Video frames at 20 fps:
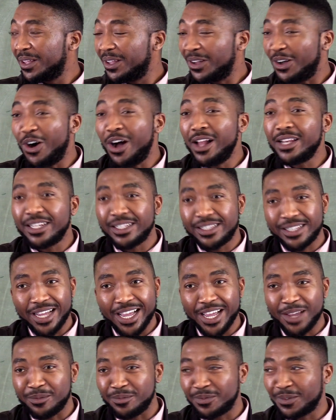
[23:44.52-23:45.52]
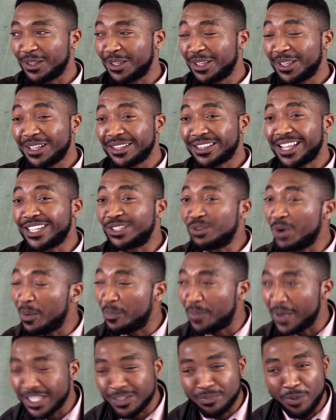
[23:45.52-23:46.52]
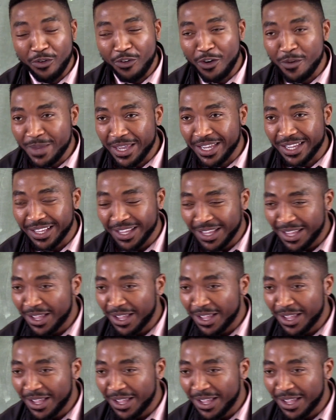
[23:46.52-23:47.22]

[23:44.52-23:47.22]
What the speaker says: All the time. Kuthiwa best performing.